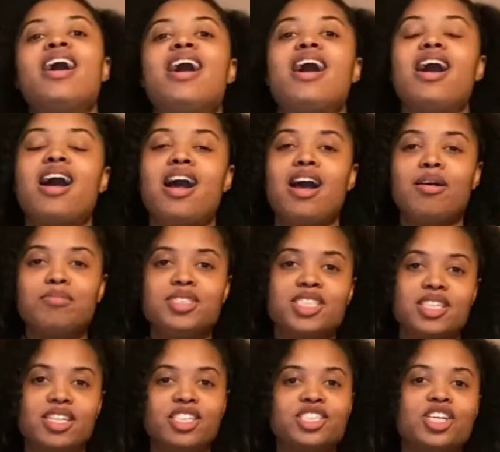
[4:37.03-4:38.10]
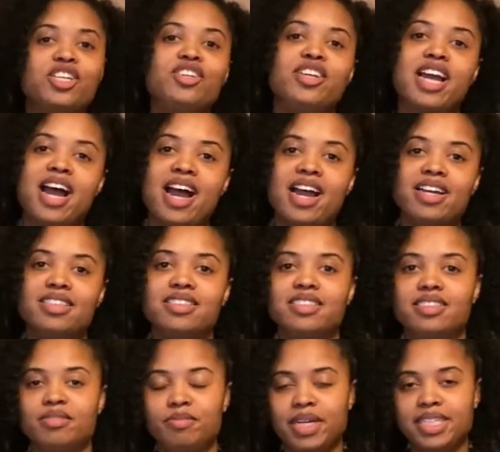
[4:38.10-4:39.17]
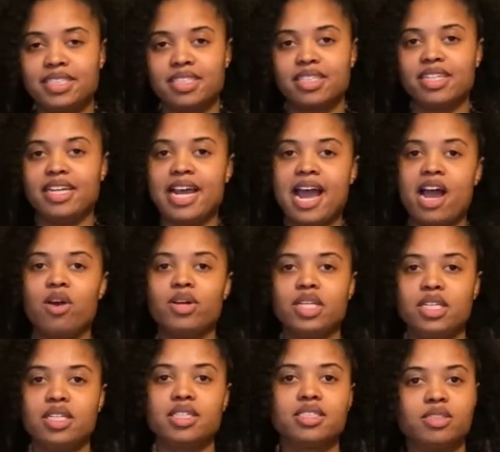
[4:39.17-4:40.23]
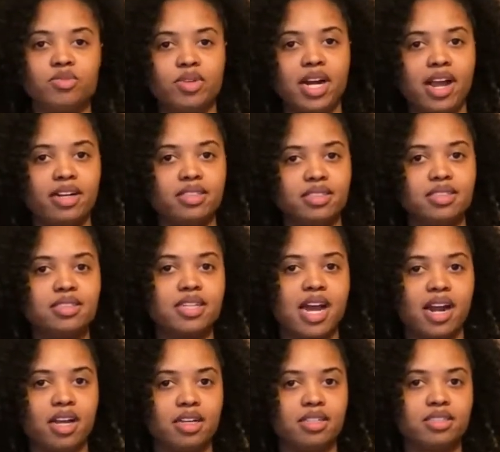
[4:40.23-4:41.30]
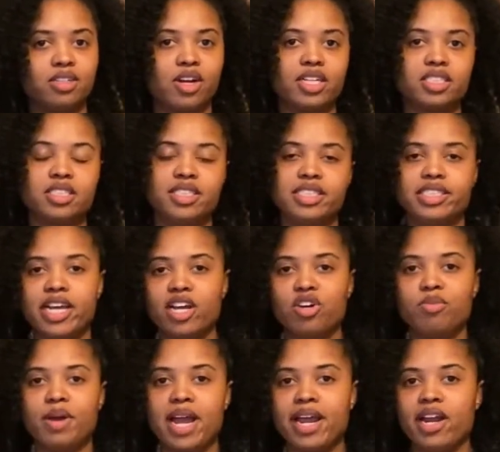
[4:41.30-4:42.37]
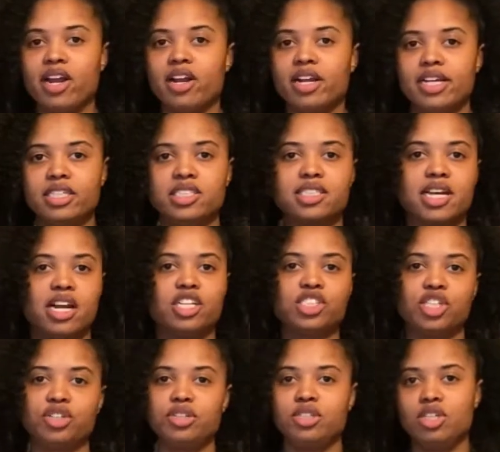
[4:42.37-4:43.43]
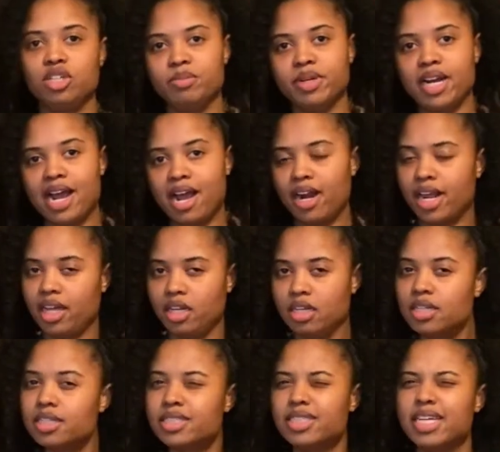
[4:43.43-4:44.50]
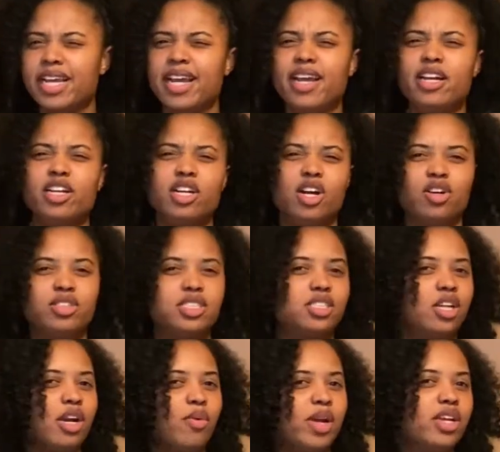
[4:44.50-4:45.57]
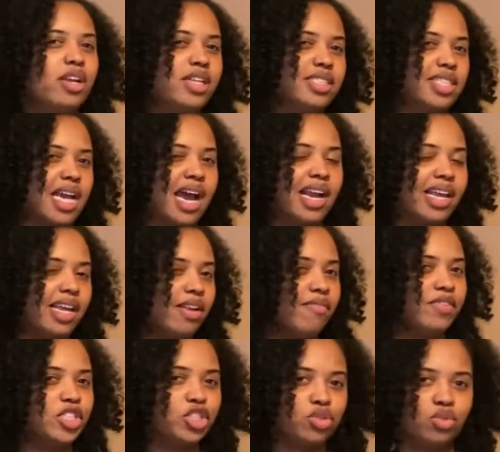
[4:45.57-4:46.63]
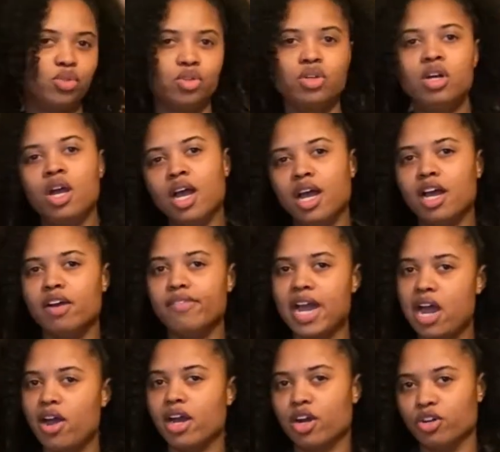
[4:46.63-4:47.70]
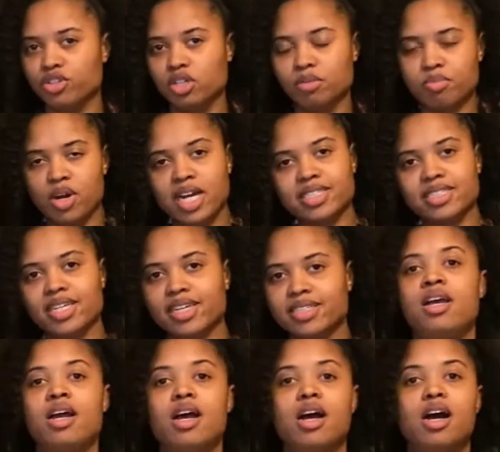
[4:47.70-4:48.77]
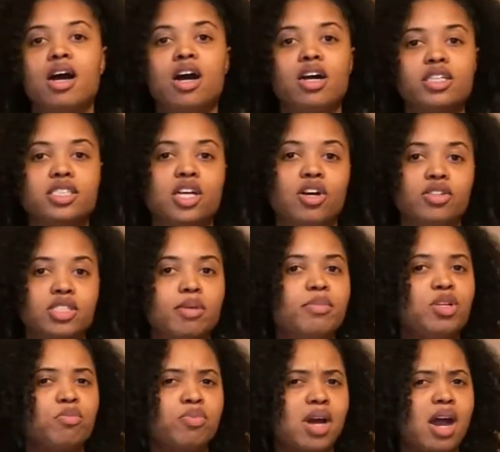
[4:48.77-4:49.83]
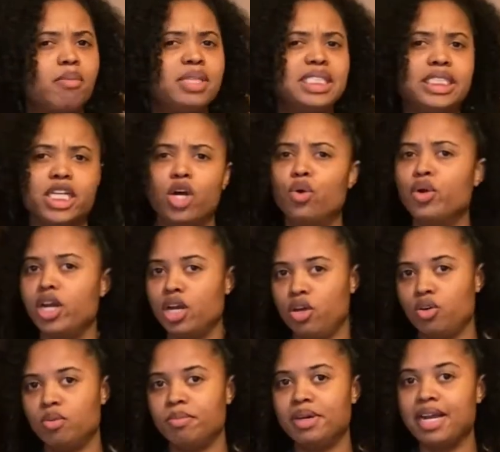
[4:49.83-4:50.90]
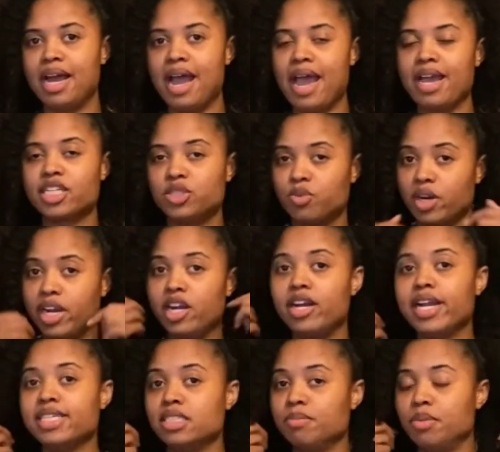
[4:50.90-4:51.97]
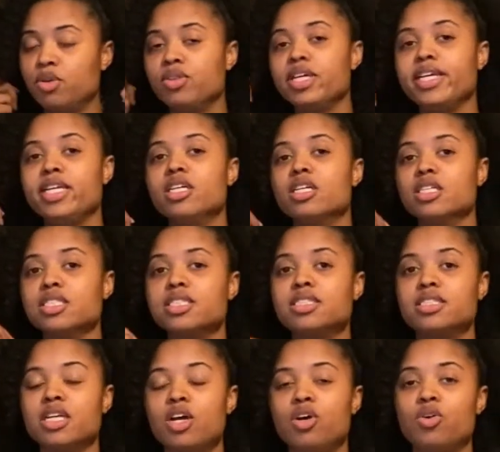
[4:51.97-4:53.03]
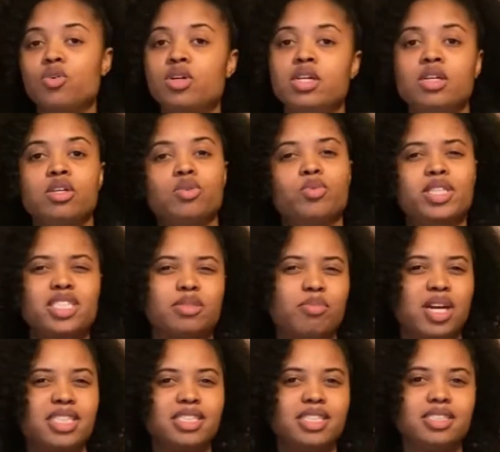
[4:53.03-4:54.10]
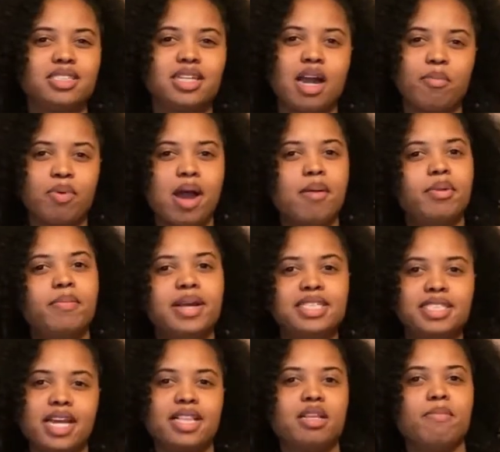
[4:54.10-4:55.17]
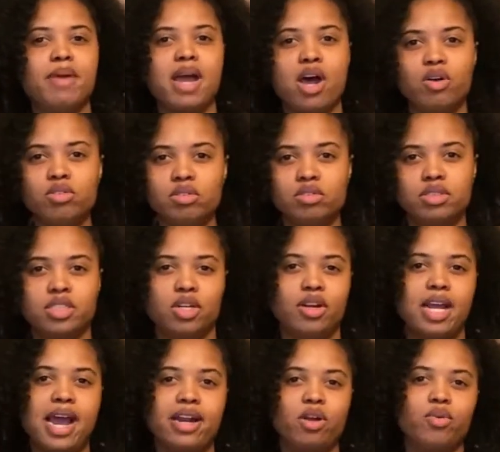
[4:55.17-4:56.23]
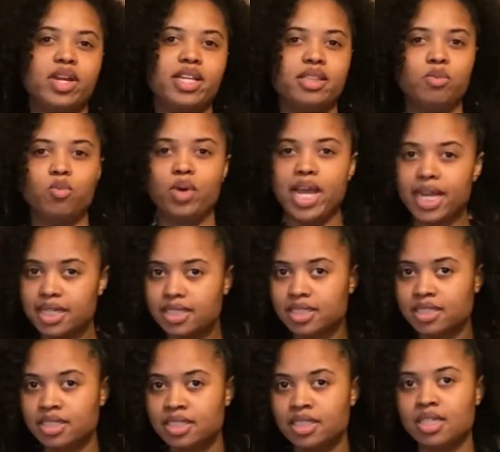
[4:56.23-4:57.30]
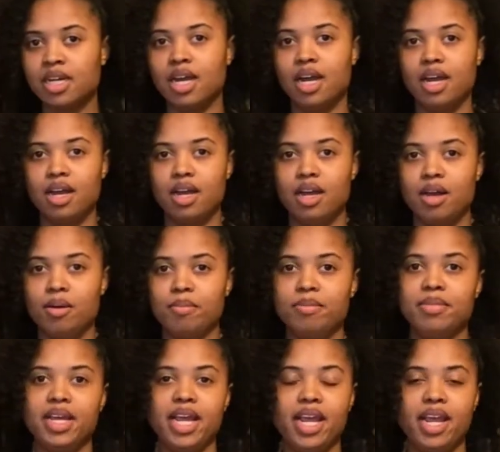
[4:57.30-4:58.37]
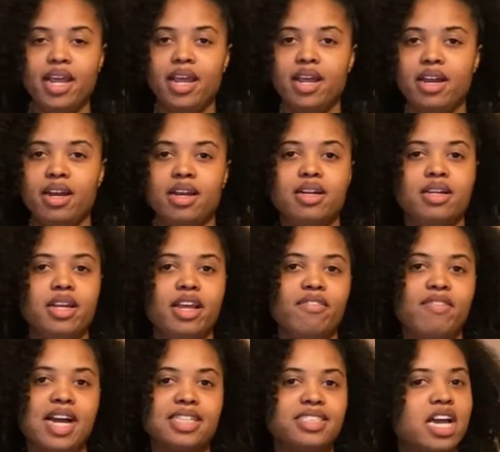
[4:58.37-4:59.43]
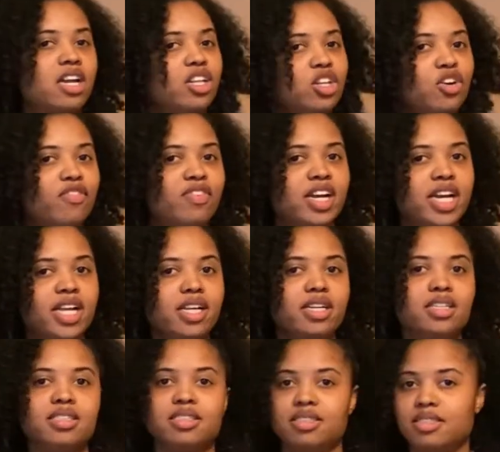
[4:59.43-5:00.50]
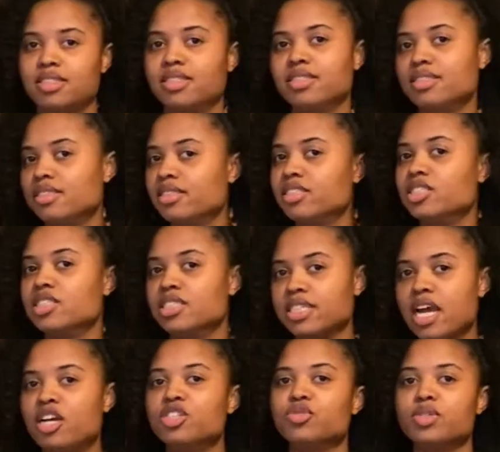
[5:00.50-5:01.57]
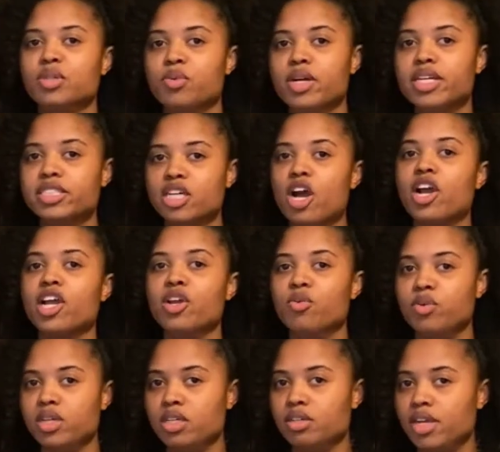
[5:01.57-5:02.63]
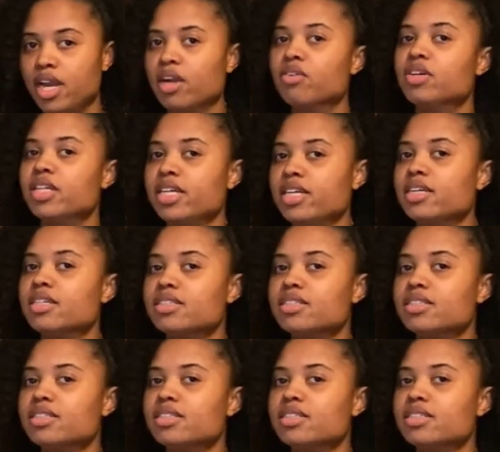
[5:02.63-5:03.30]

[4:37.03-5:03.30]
I'm just going to show you guys basically how it looks when I just kind of start to detangle my hair, and just kind of show you a little bit of how that looks, and so that way you can just kind of get a visual of how I go through the process. Also, some of you probably don't know, but I actually wear hearing aids in both ears, so with this process I probably may take them out so that I don't get them wet. And if I sound a little funny, it's because it just sounds really weird talking when you can't really hear.